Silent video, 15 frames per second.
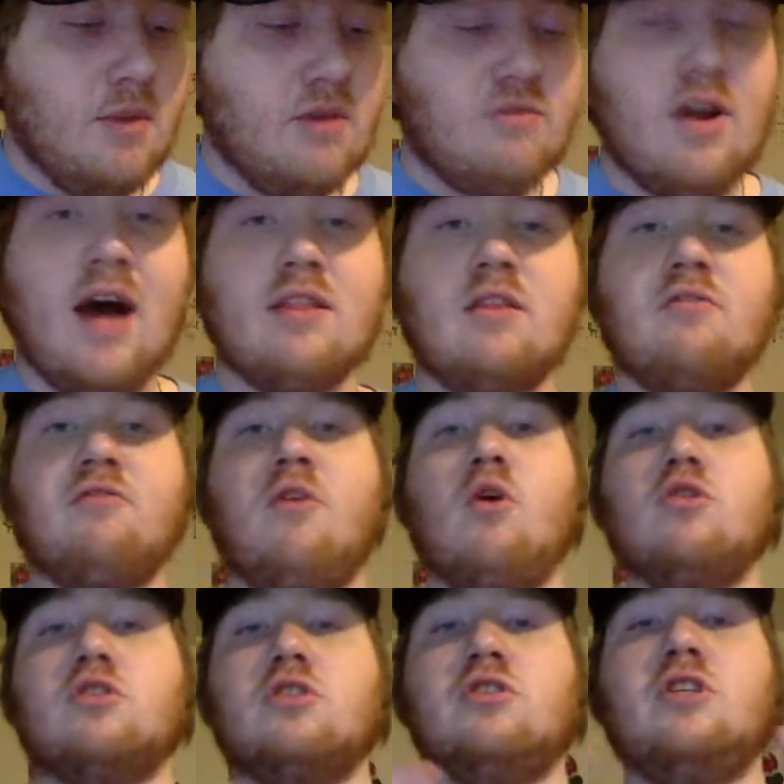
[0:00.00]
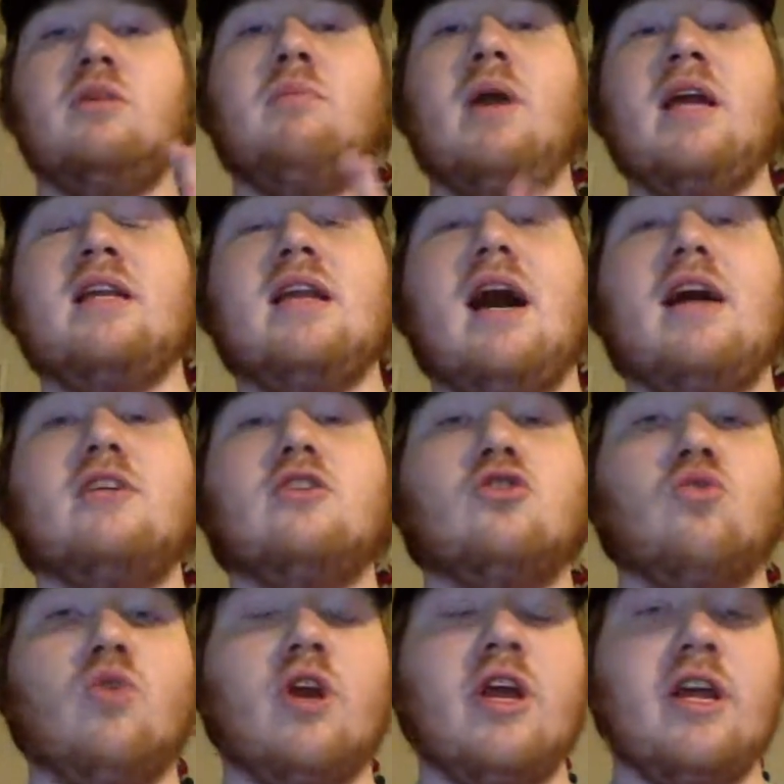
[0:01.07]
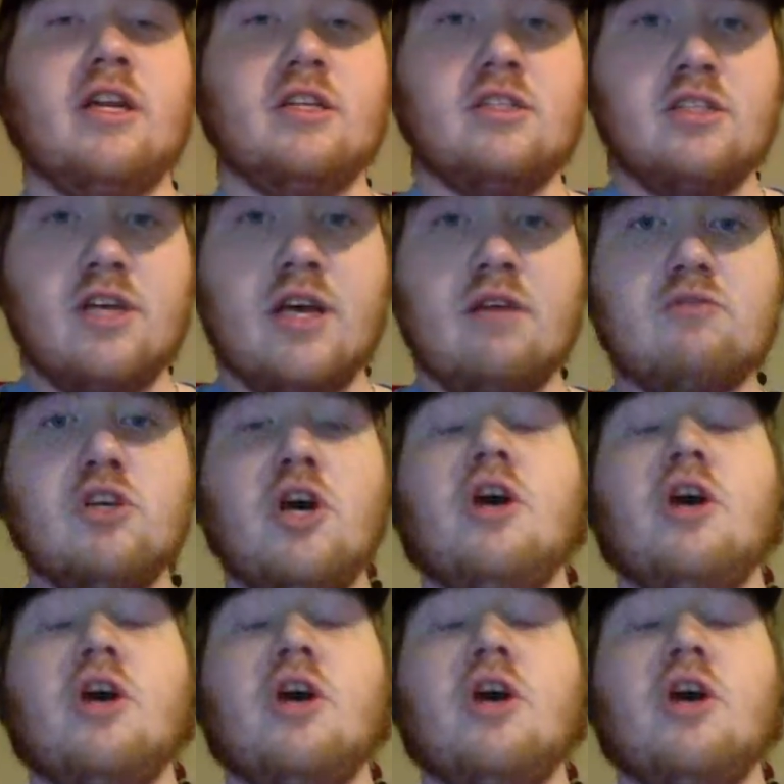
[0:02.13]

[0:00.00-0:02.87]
if not the 1st, because he made 9 shorthanded saves.